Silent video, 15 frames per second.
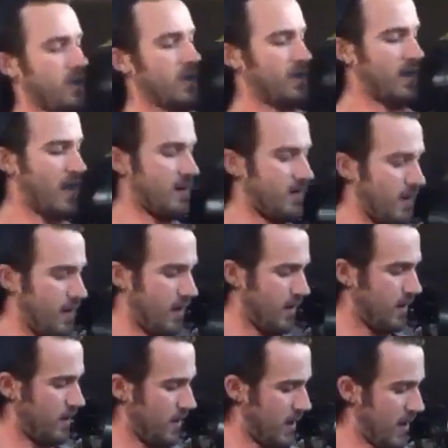Again,
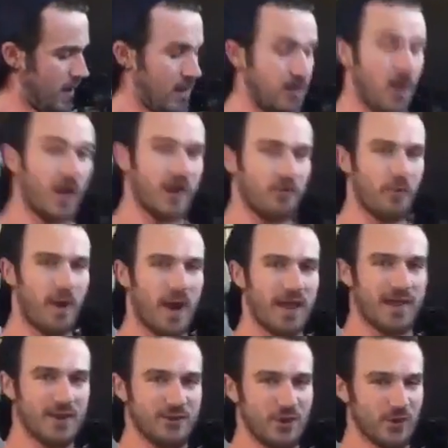not everybody
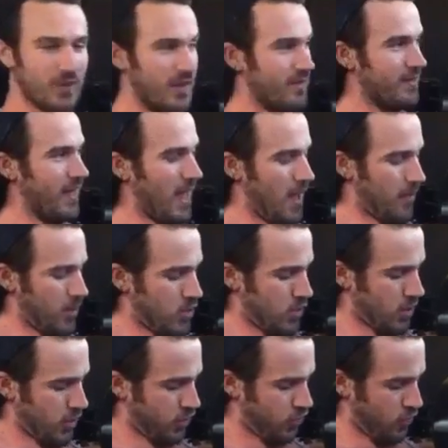can do this, but you're
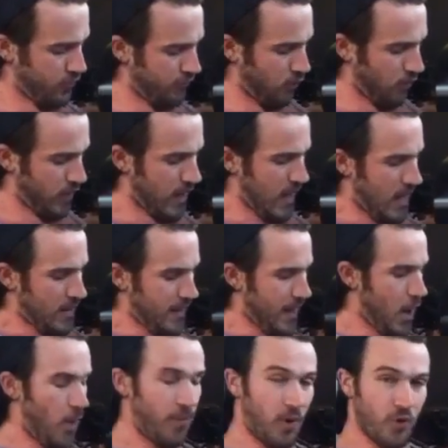going to shoot for it.
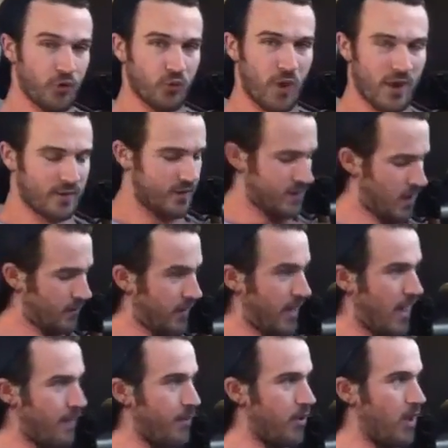Elbows resting on the
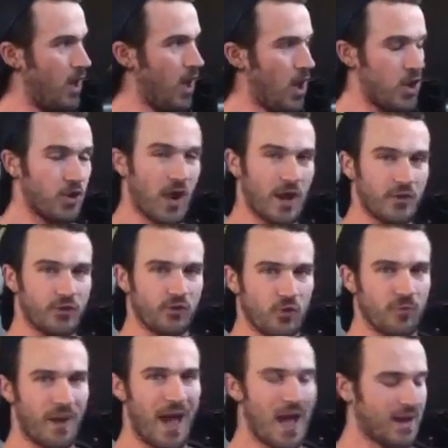hip. You kind of
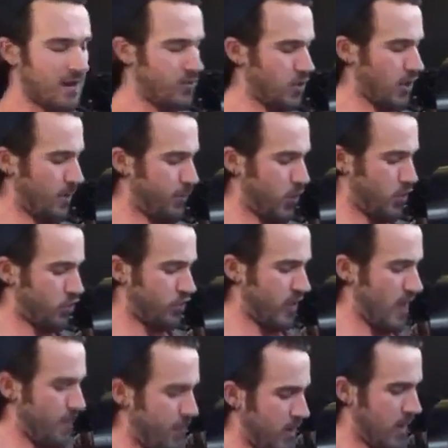screw back and you're going to push the
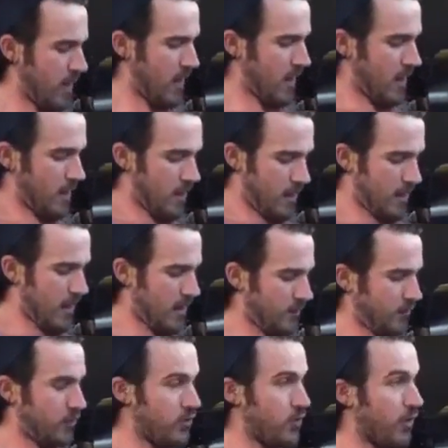hip
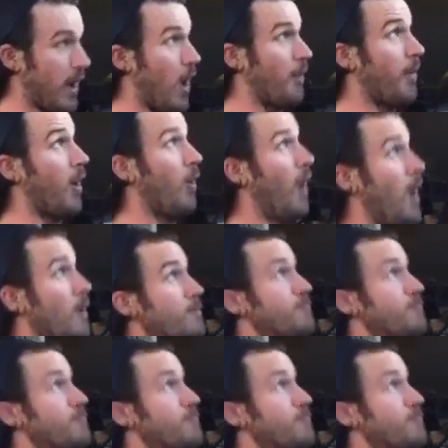into your elbow